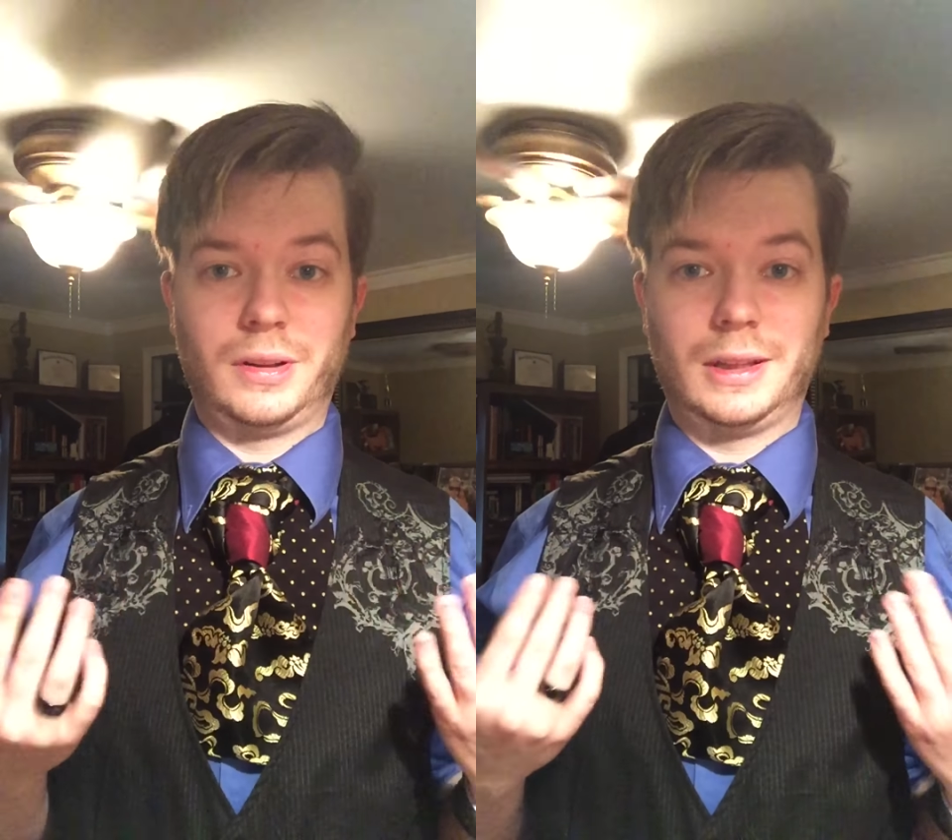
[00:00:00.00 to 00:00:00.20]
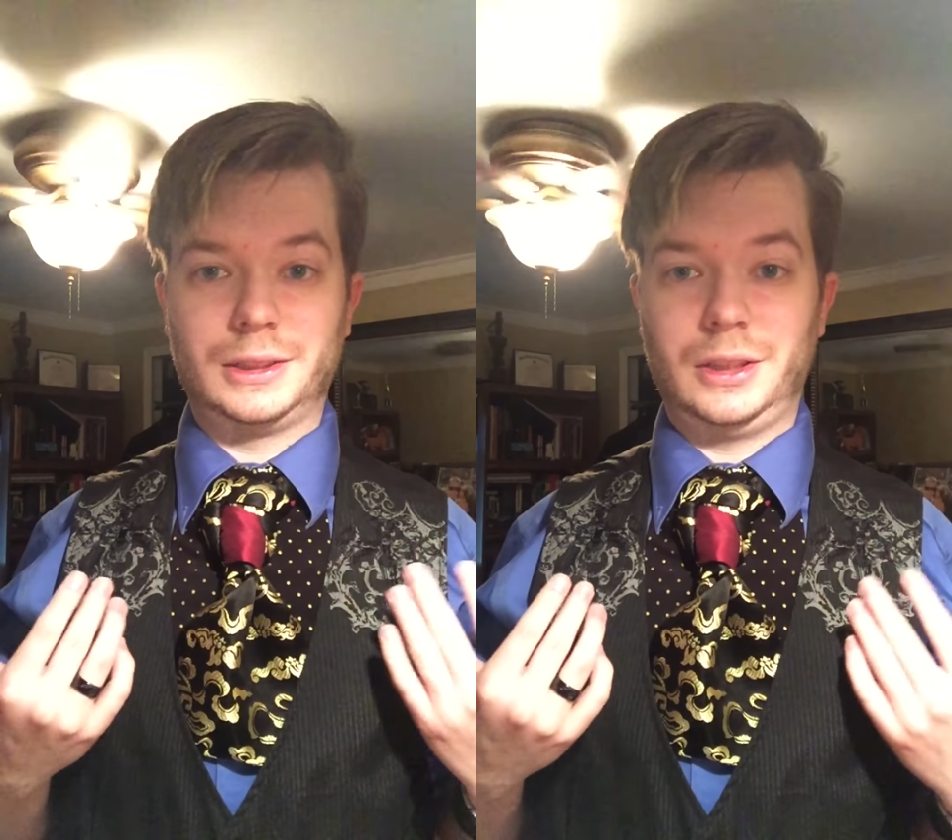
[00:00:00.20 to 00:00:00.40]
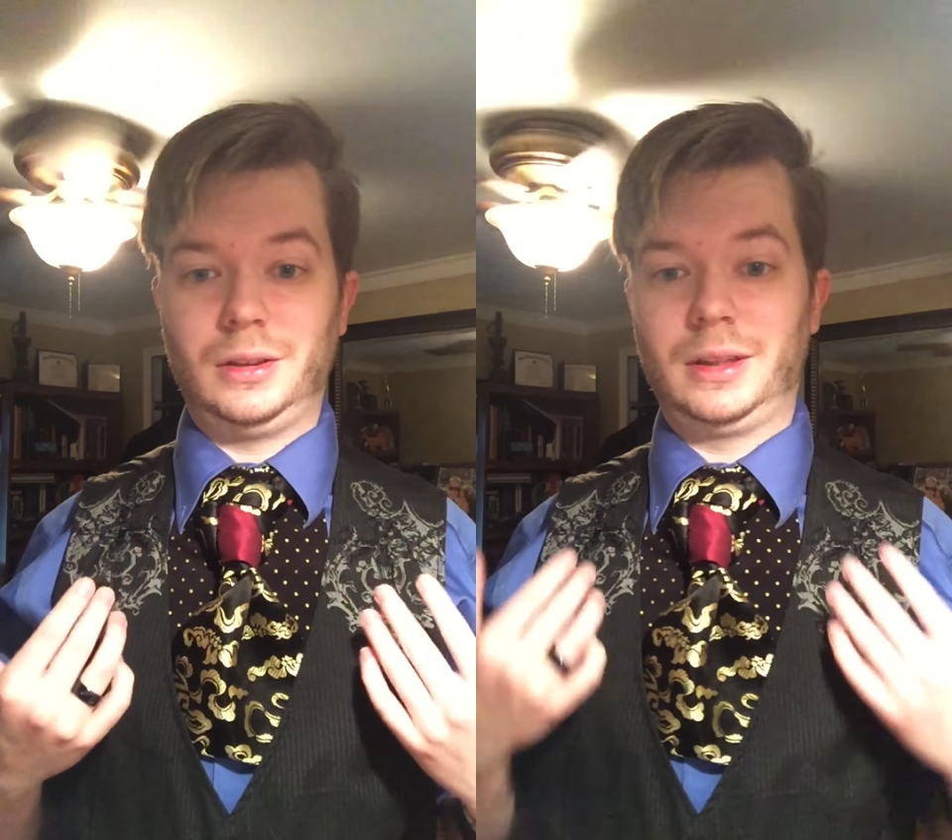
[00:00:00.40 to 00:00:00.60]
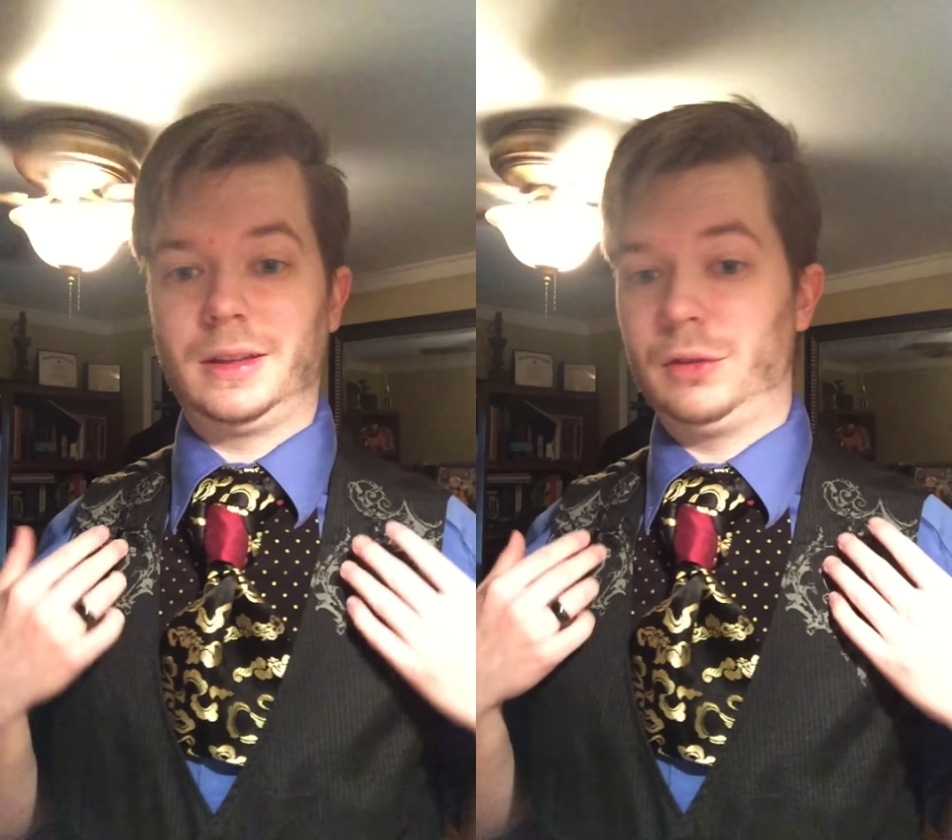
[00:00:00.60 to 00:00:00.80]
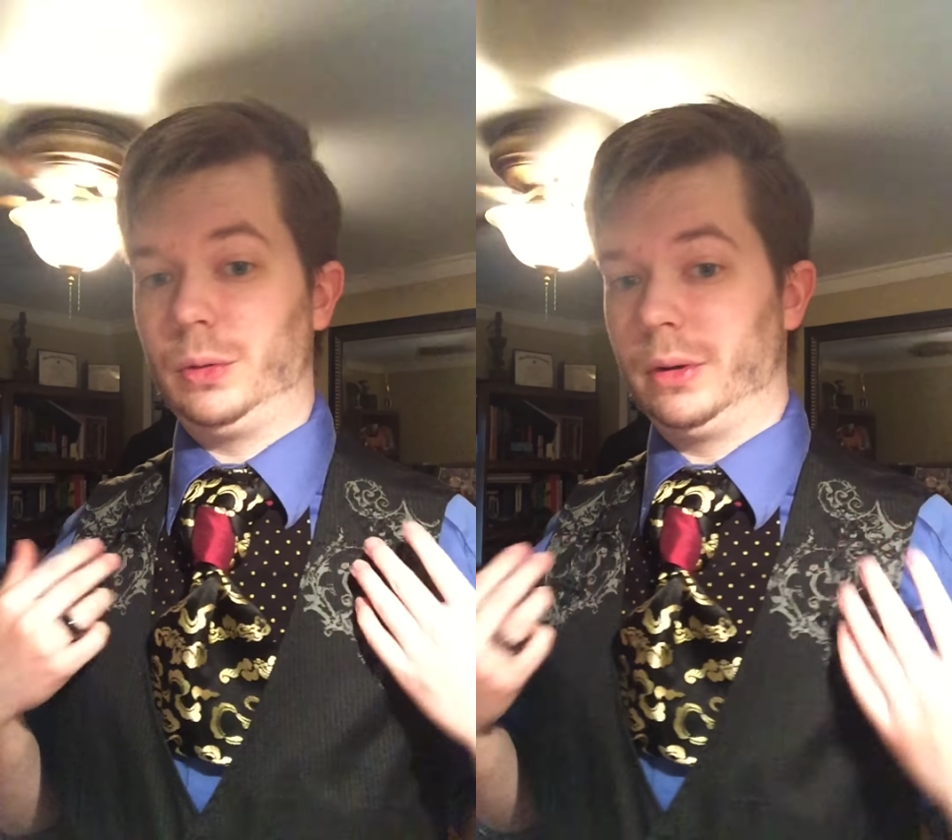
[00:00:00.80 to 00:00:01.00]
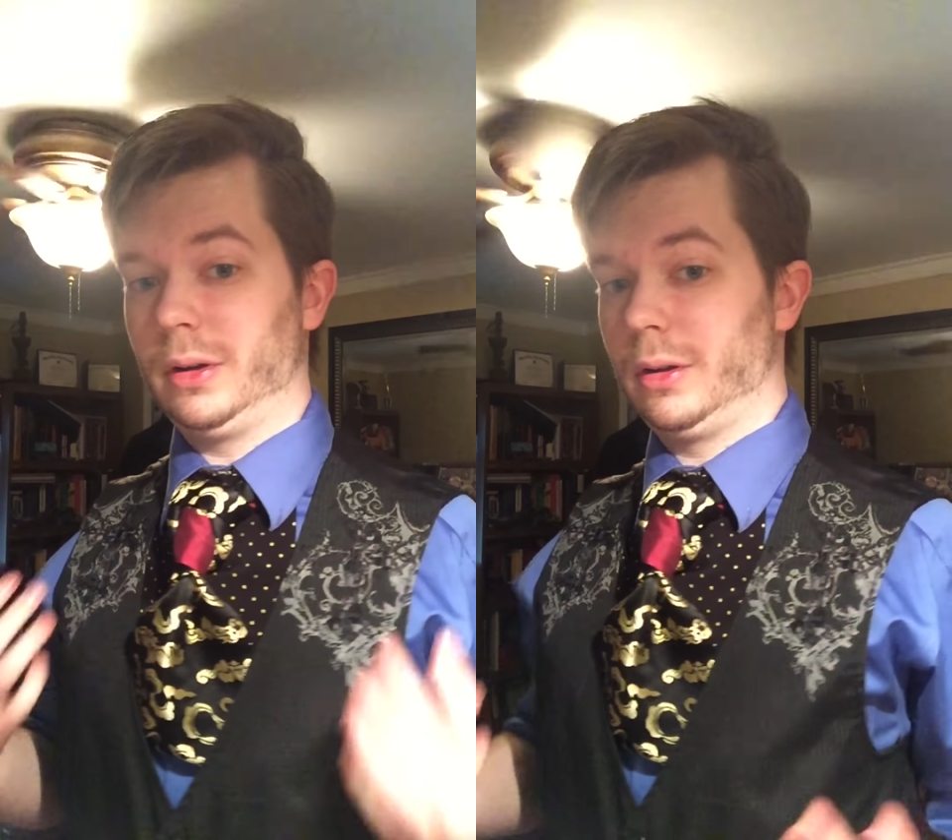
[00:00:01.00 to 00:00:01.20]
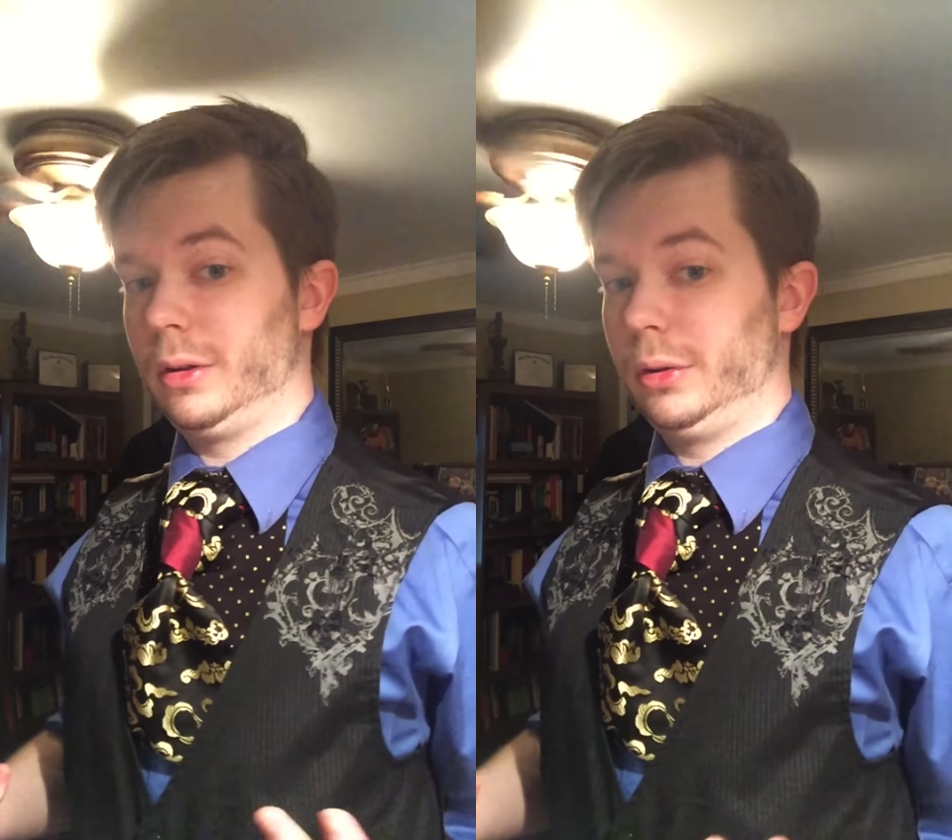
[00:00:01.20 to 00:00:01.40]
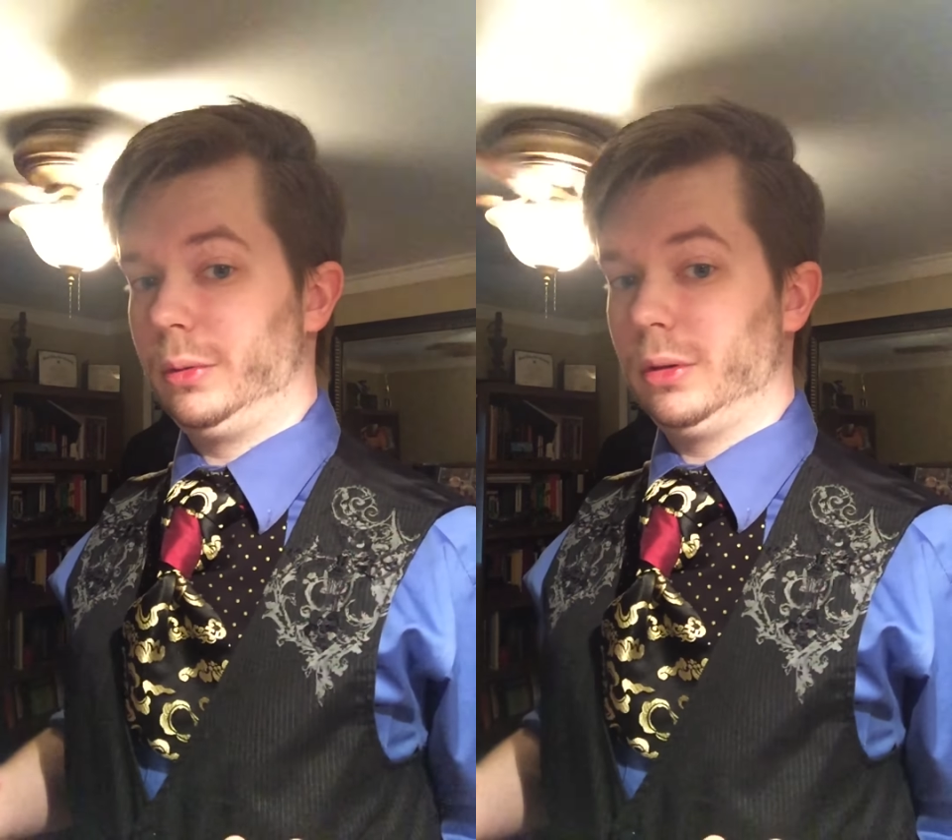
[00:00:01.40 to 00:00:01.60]
that shielding gives you an
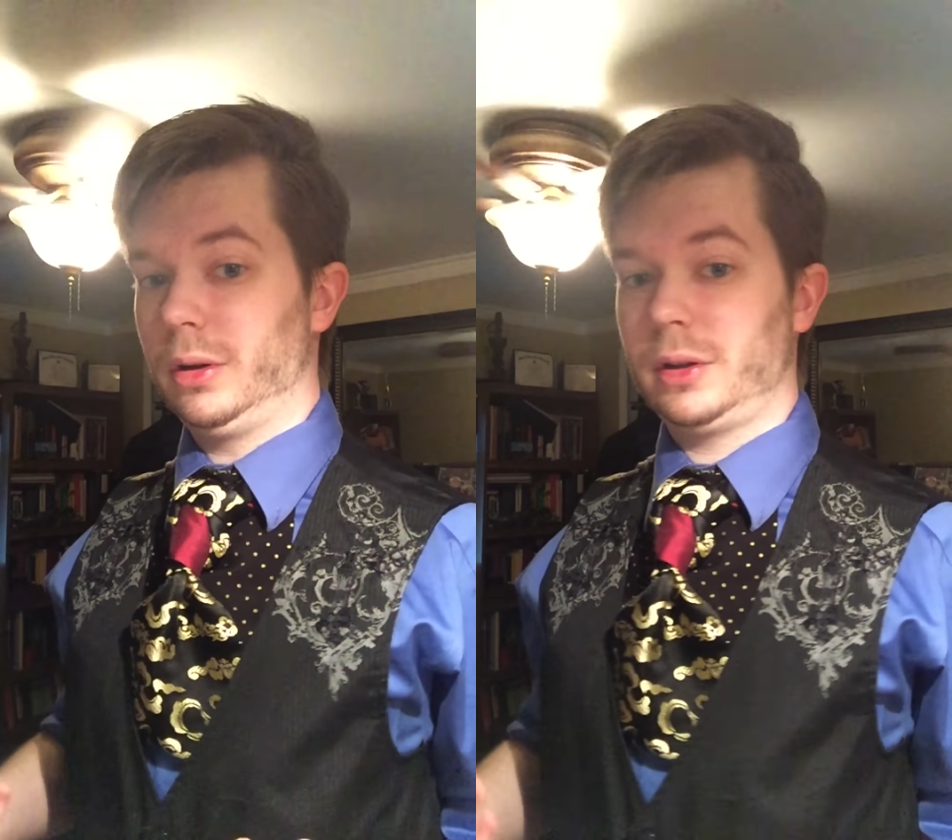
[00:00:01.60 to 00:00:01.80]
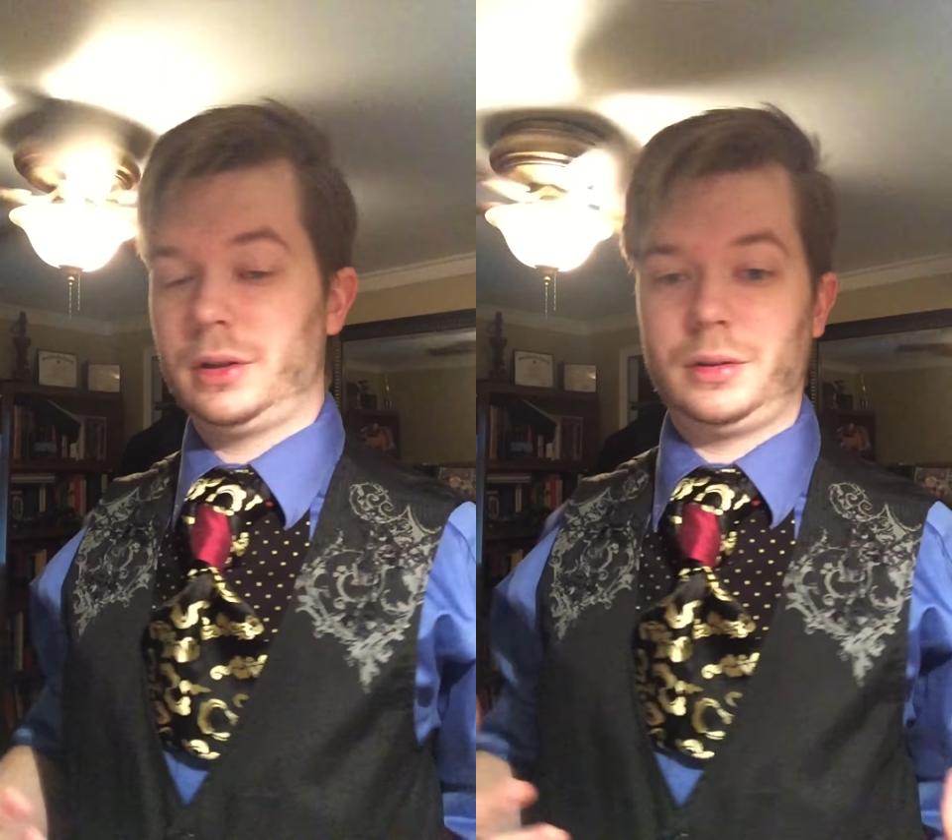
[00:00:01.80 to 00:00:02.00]
all-new look